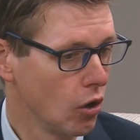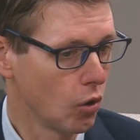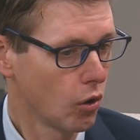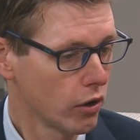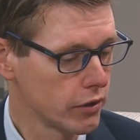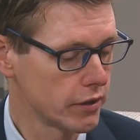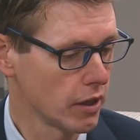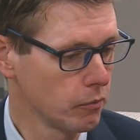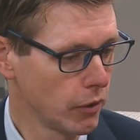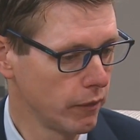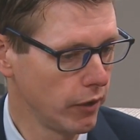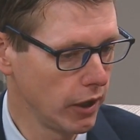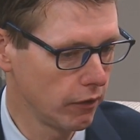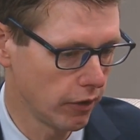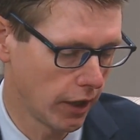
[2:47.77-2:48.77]
Or some
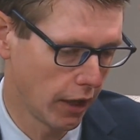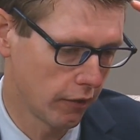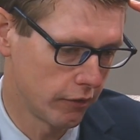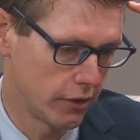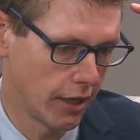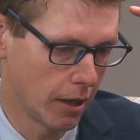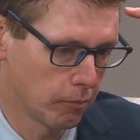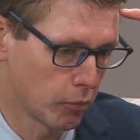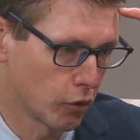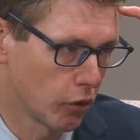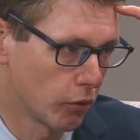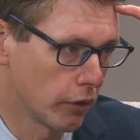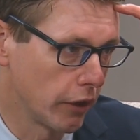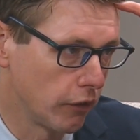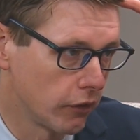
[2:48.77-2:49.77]
women even have
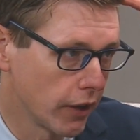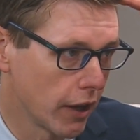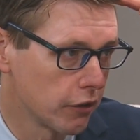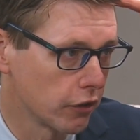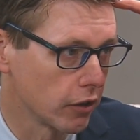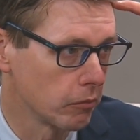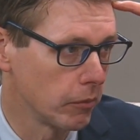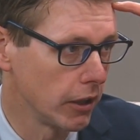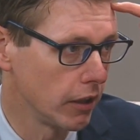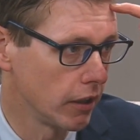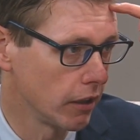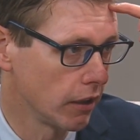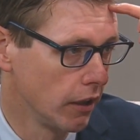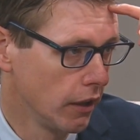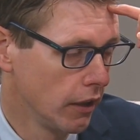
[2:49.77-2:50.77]
temporal recession,
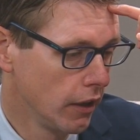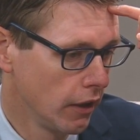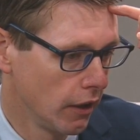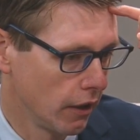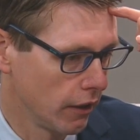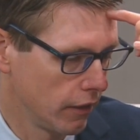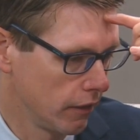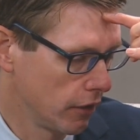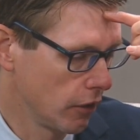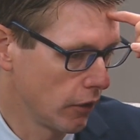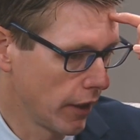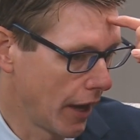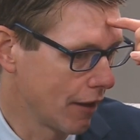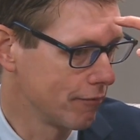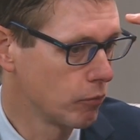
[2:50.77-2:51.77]
meaning you know,
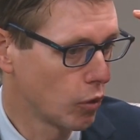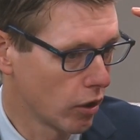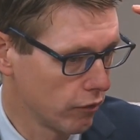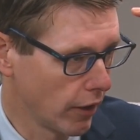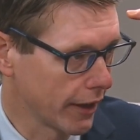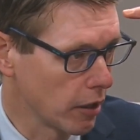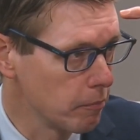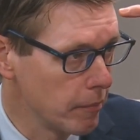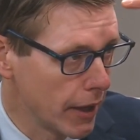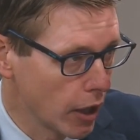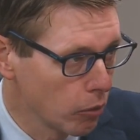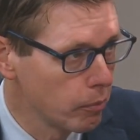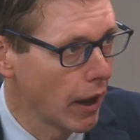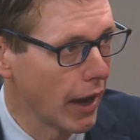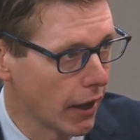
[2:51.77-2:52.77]
they have more of like a
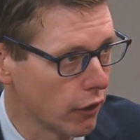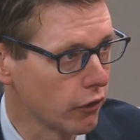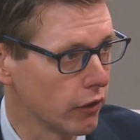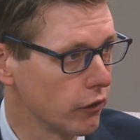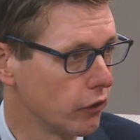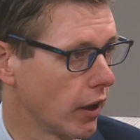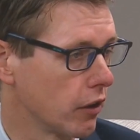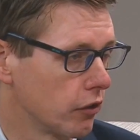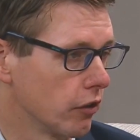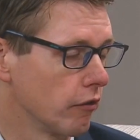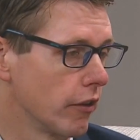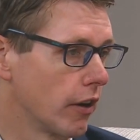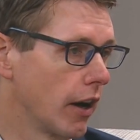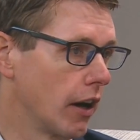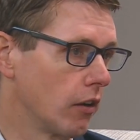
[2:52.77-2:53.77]
male pattern recession
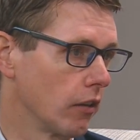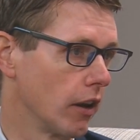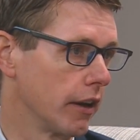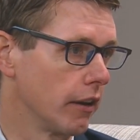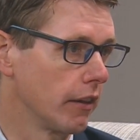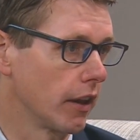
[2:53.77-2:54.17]
of their hairline, and